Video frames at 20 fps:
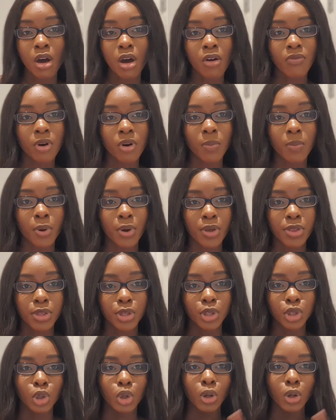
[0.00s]
for both
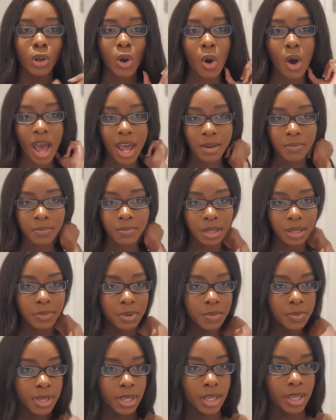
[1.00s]
ULAW and
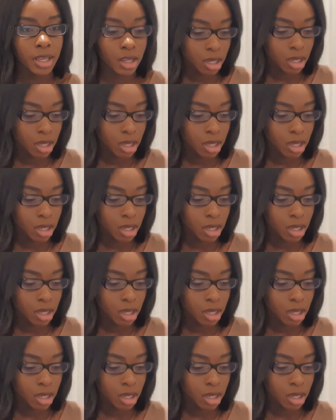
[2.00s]
BPP.